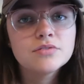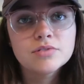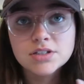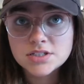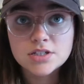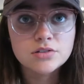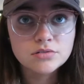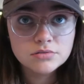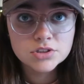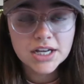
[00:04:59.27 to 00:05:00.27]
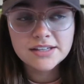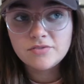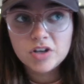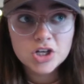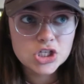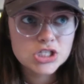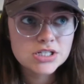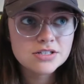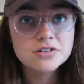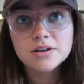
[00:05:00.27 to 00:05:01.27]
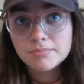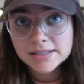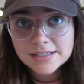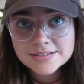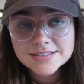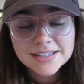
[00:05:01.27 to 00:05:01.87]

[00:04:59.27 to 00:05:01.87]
want to try and finish to complete.